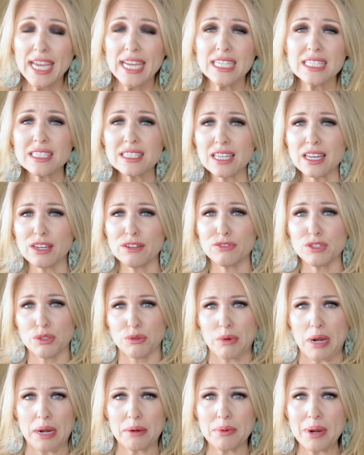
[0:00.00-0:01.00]
instead of
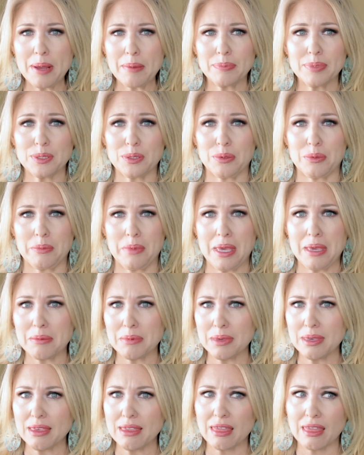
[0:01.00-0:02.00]
saran wrap, so
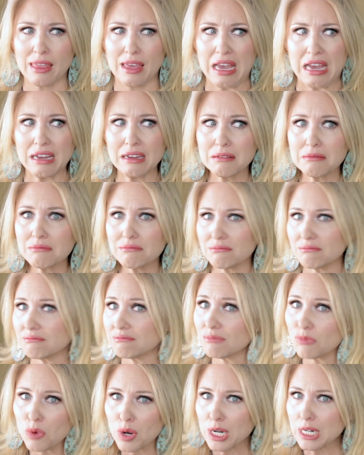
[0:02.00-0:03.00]
maybe that
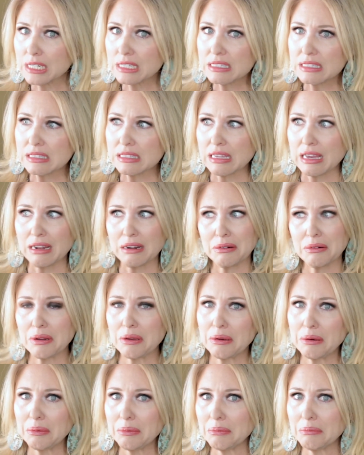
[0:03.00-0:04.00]
works. I don't
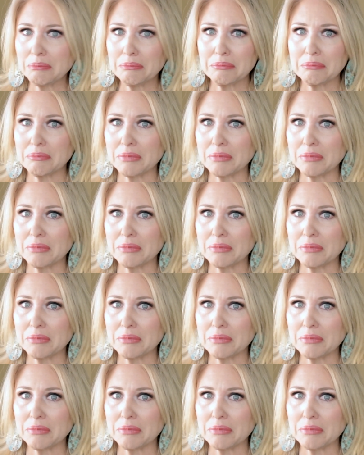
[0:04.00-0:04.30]
know.